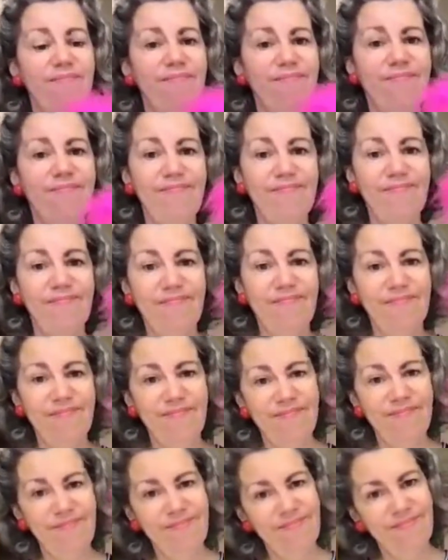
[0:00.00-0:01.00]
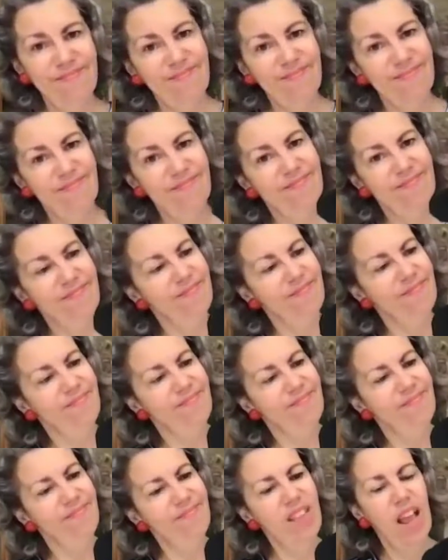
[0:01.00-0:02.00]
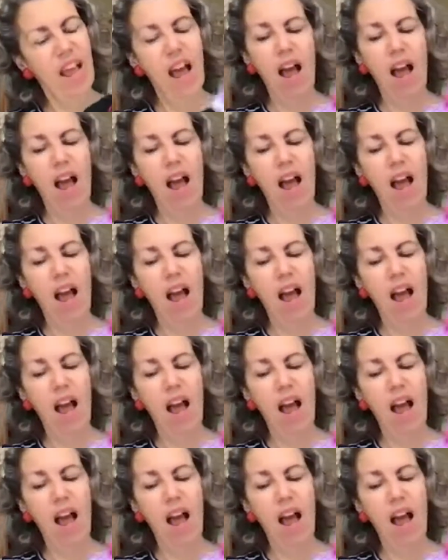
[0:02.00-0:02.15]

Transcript: [no speech]